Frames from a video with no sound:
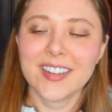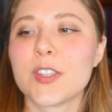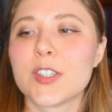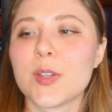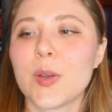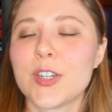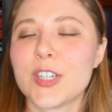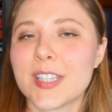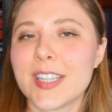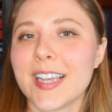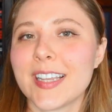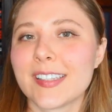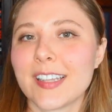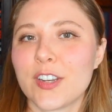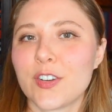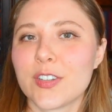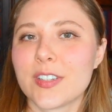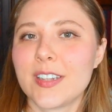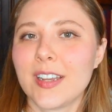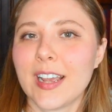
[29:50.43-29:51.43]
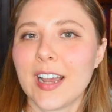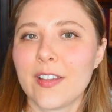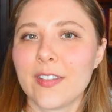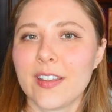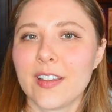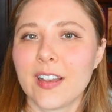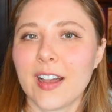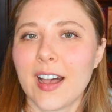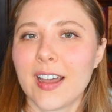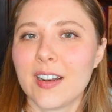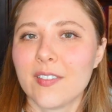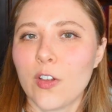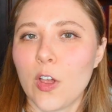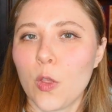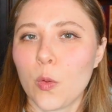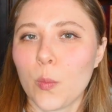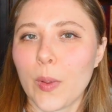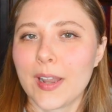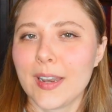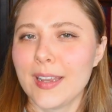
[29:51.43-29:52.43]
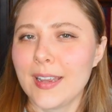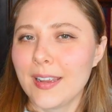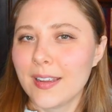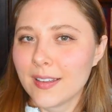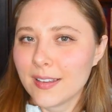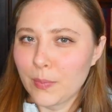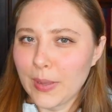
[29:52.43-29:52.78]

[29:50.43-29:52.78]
So I just think it's interesting how they kind of already